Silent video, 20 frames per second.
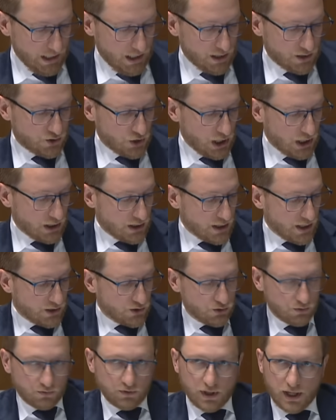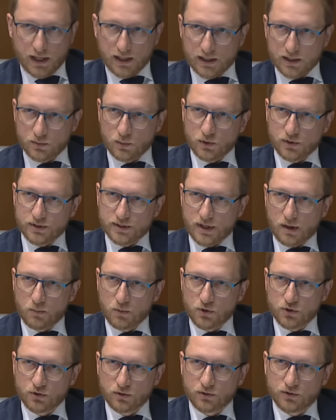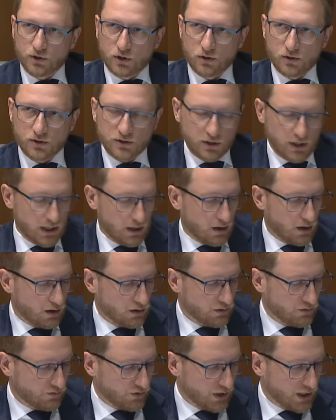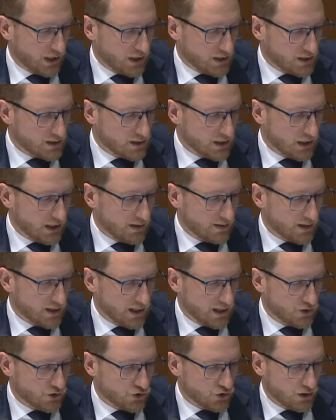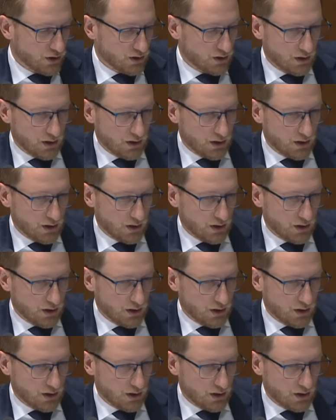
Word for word: Australian national flag as well as the Aboriginal and Torres Strait Islander flags in the headshot